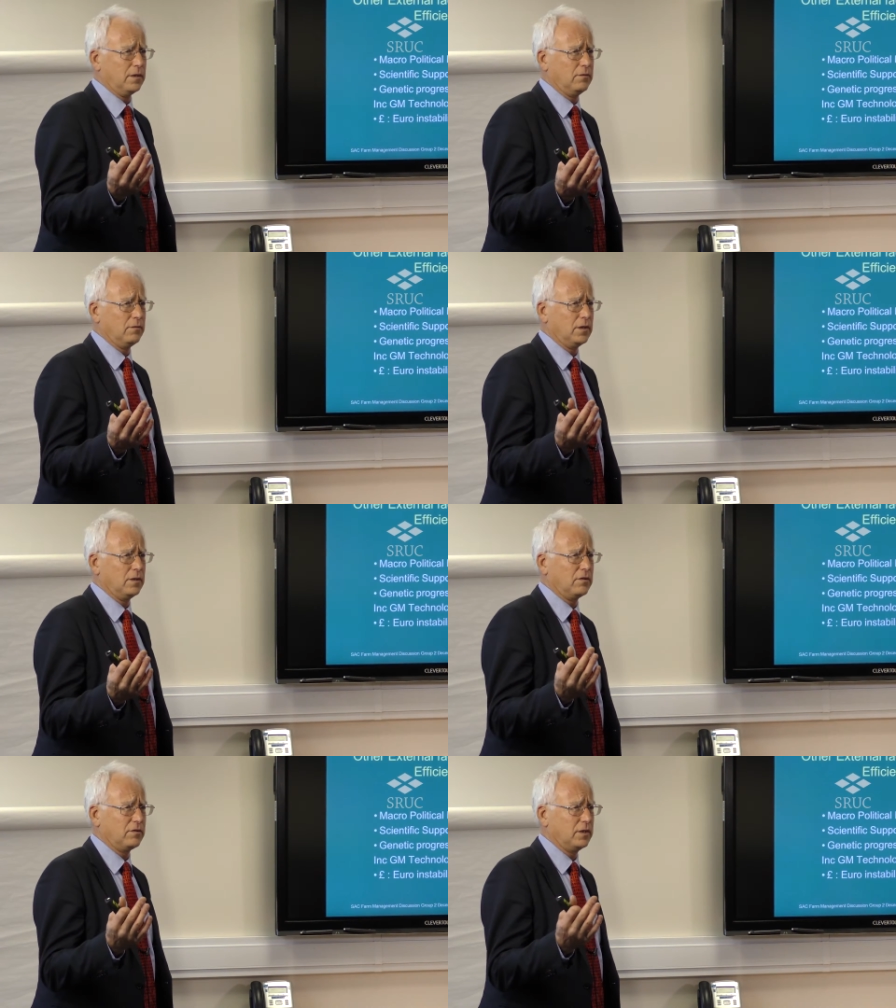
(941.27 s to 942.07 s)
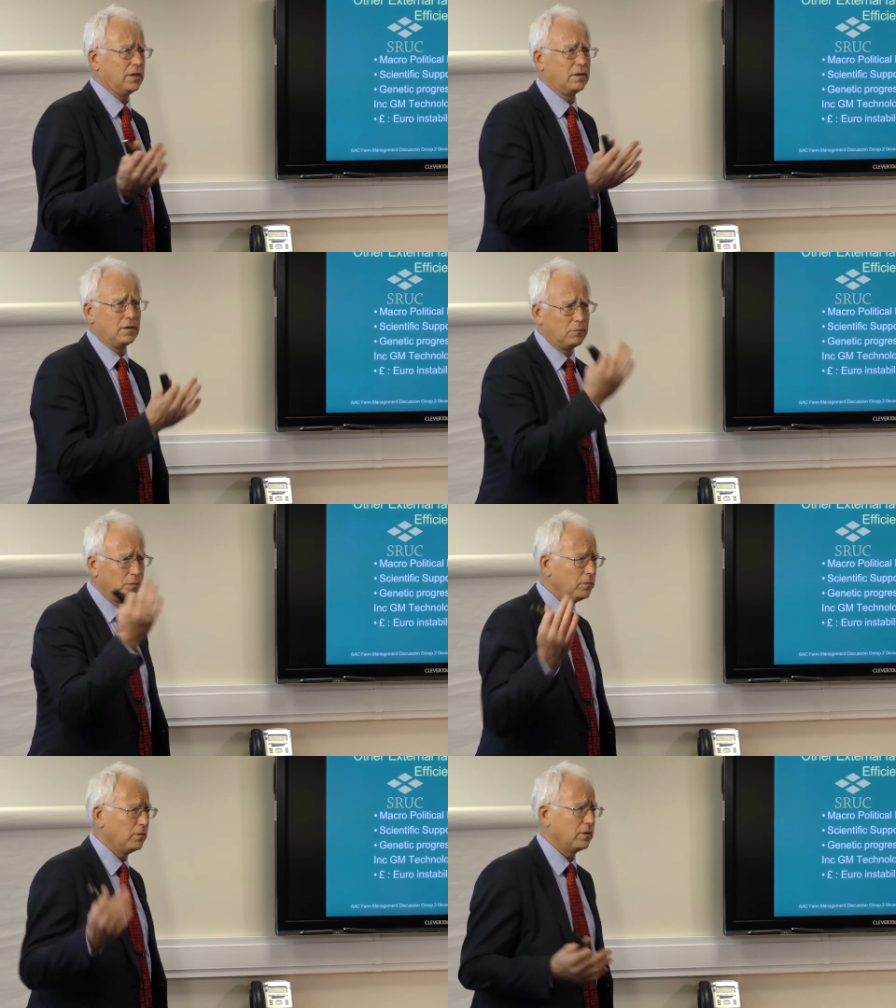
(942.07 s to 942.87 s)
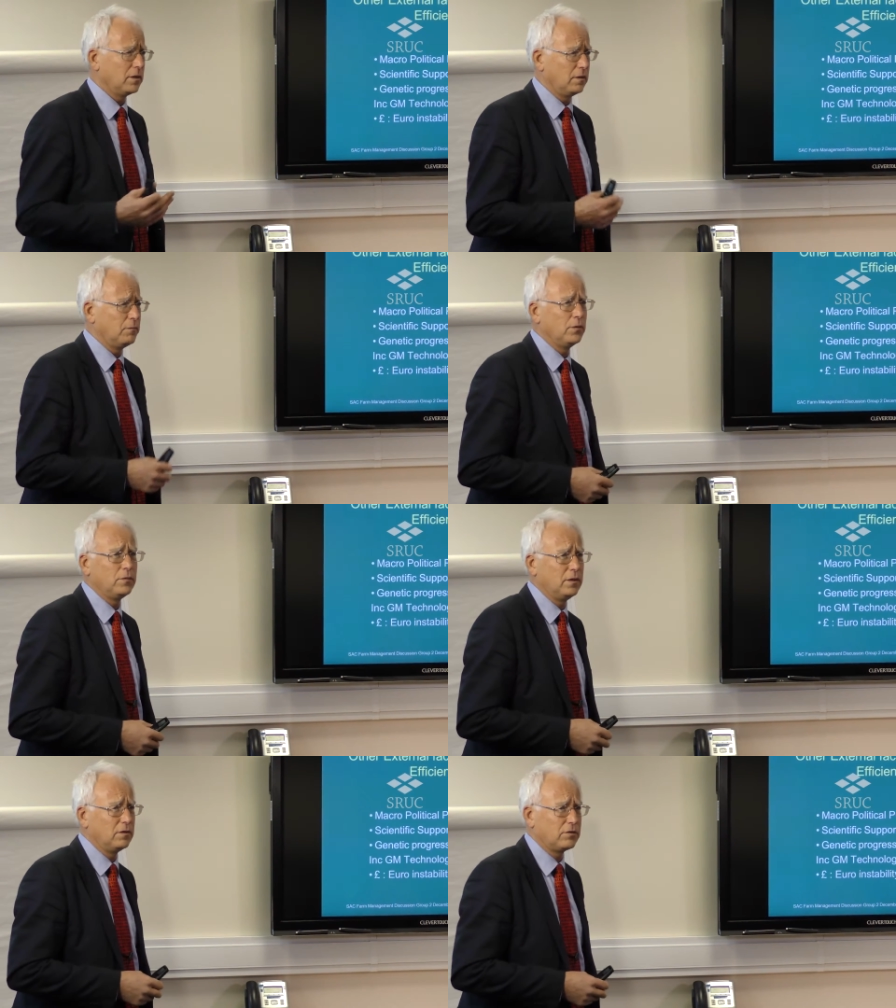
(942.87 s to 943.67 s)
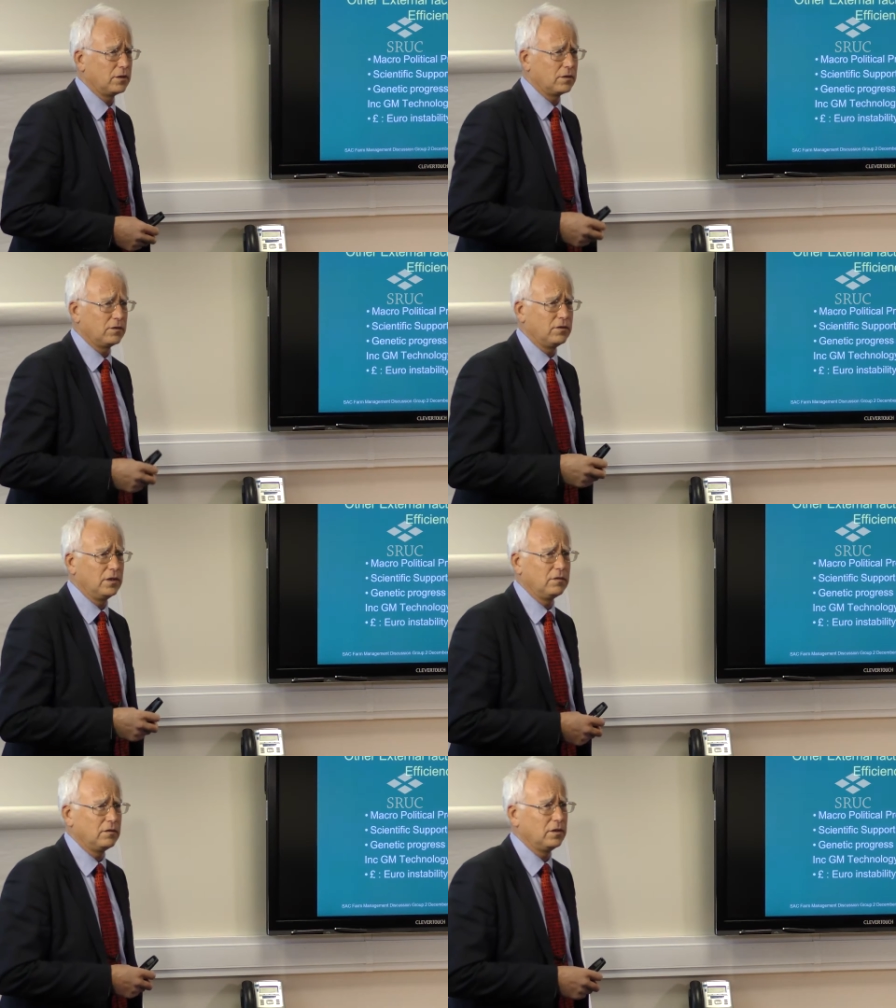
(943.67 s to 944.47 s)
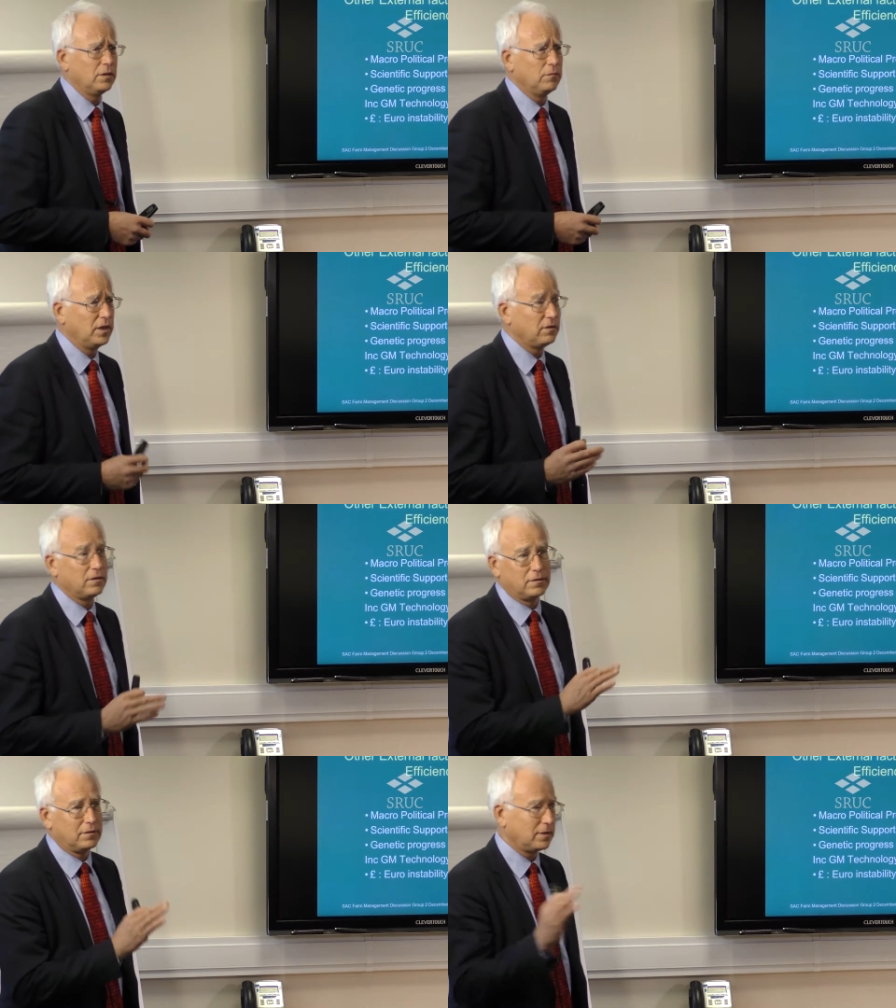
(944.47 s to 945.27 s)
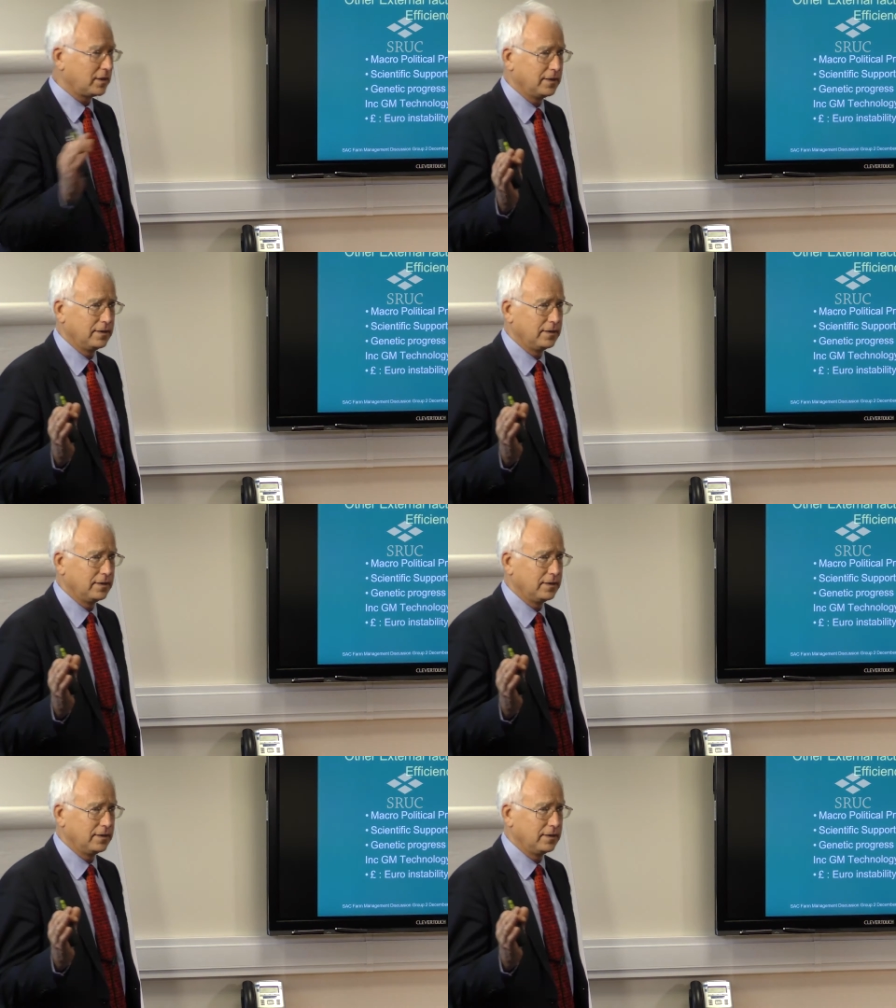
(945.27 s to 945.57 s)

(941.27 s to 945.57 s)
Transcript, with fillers: I don't understand how people think the protein structure stays the same necessarily